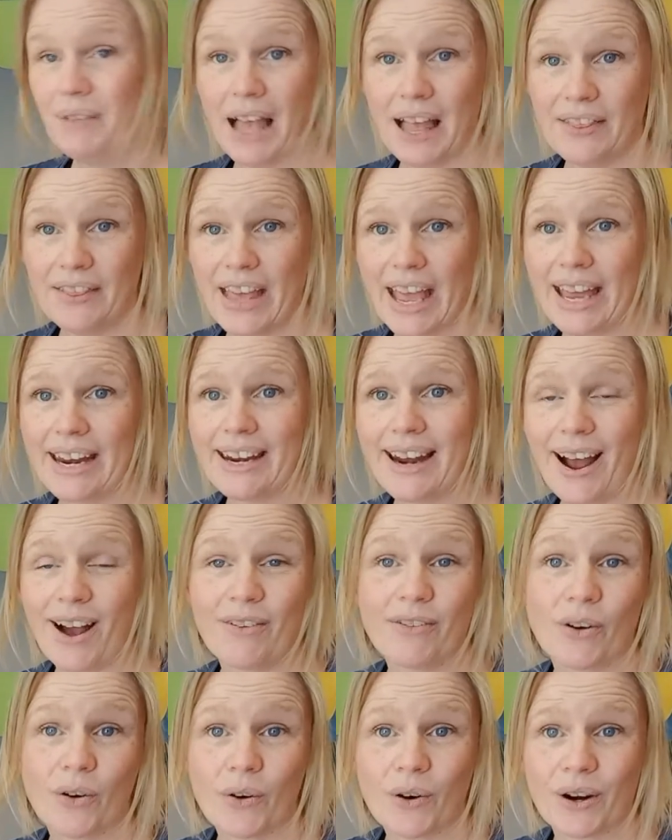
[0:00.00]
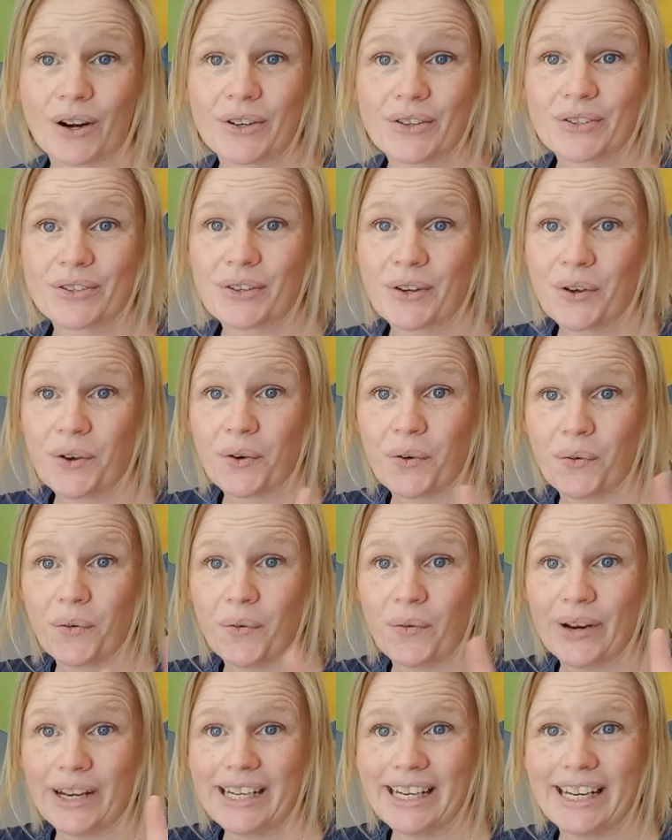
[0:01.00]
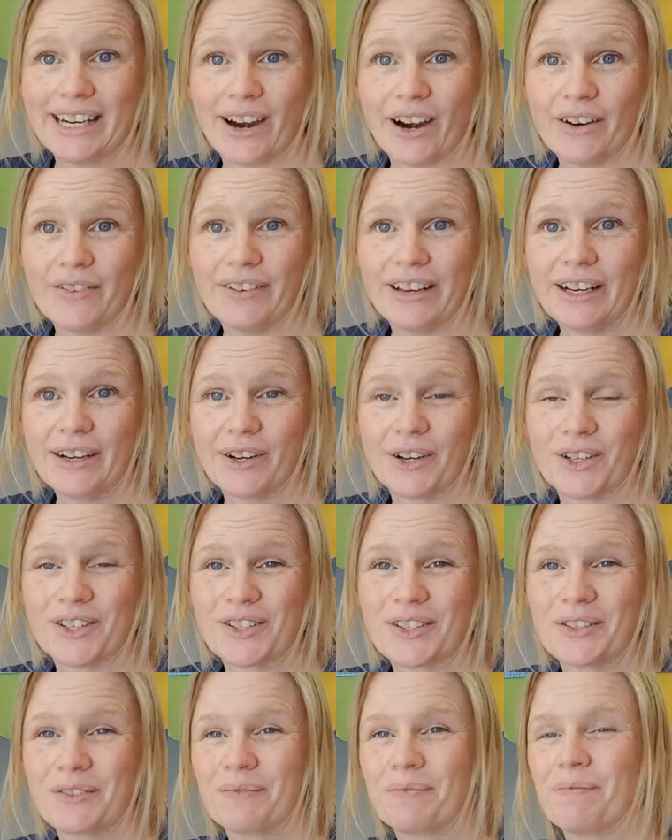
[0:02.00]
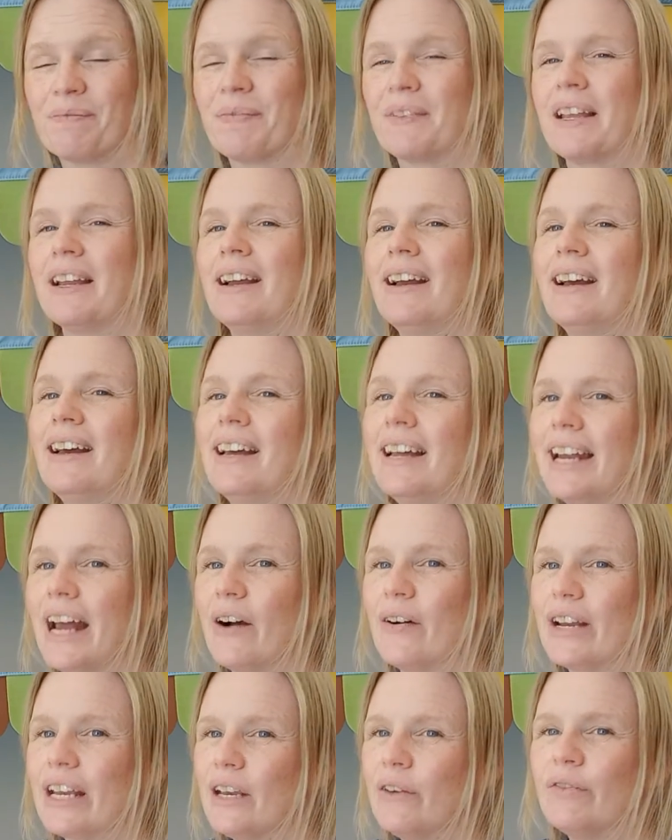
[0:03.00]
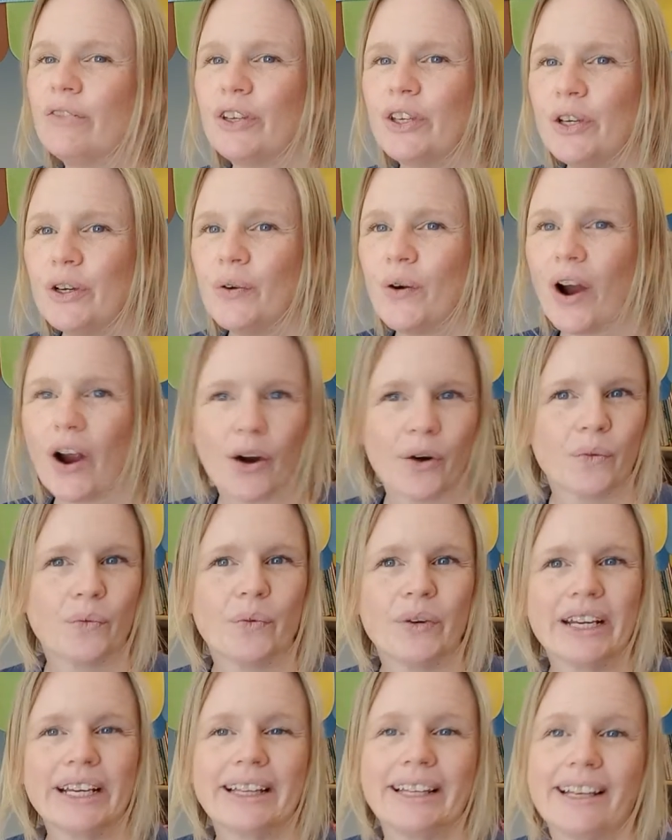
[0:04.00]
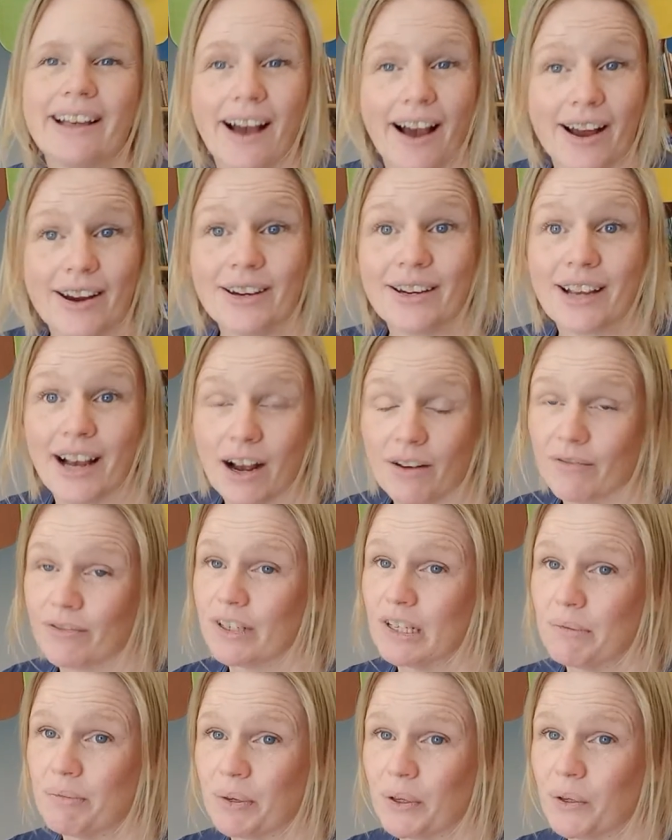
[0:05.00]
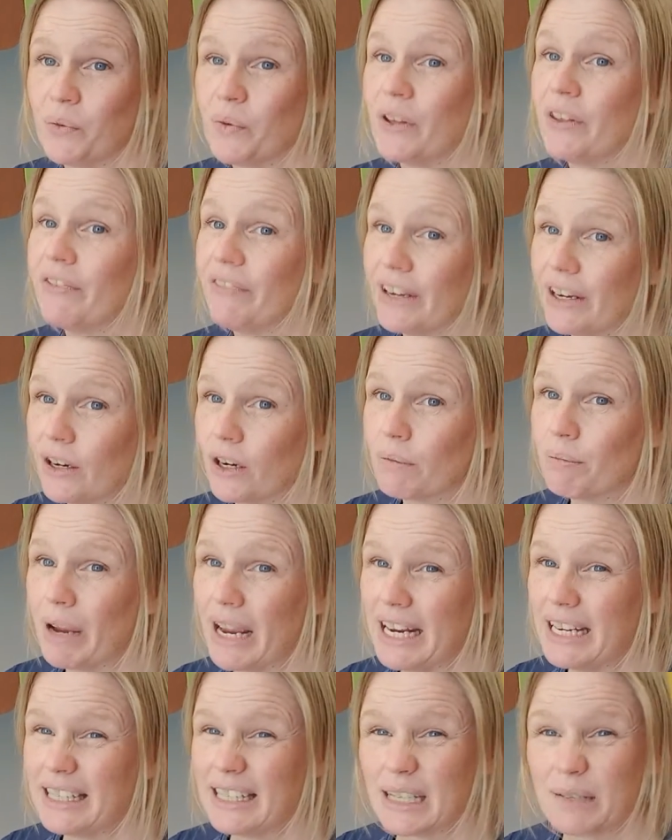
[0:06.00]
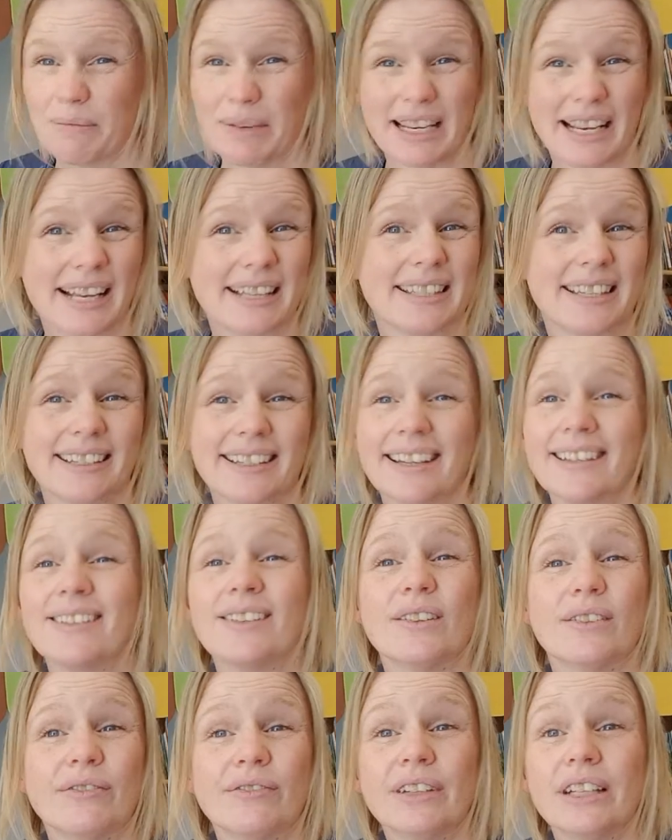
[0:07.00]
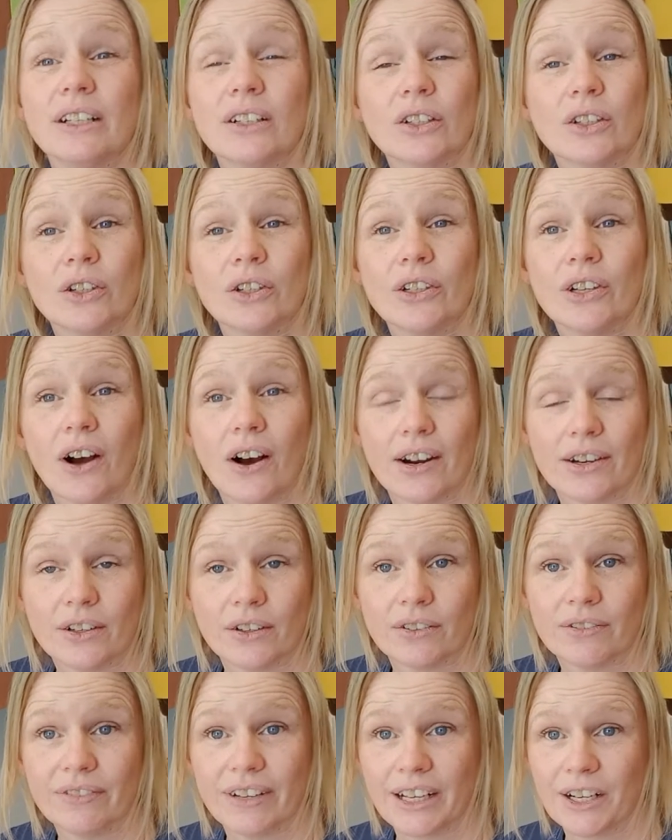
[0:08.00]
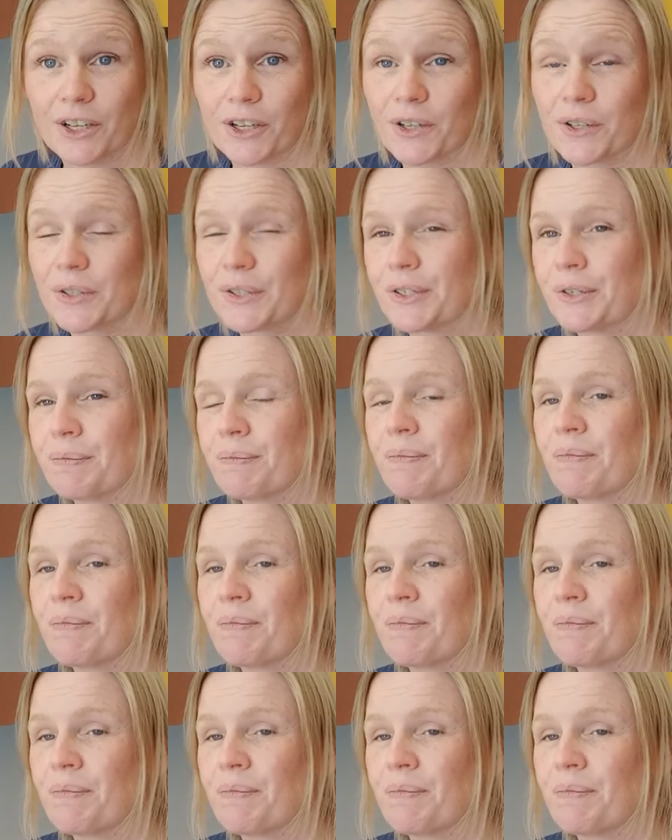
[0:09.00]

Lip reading: And then, of course, we need our fingers. Now, if you are really uncomfortable with finger painting because it doesn't feel good on your fingers,